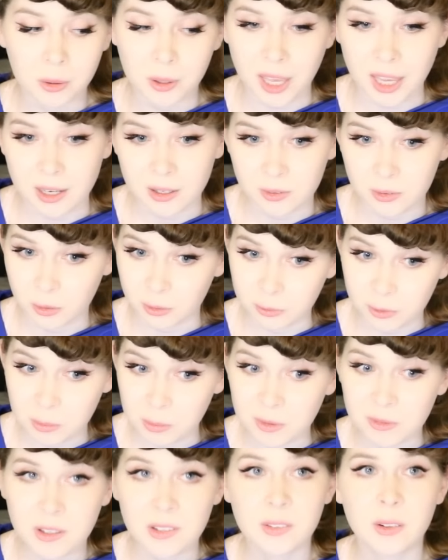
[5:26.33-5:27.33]
Okay, so if
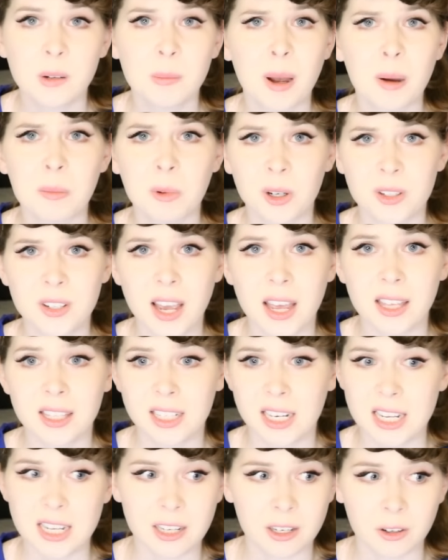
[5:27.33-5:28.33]
the movies are about
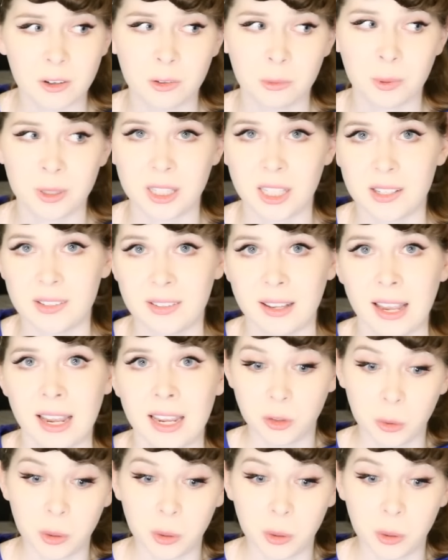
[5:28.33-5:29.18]
mortality, here's what they say.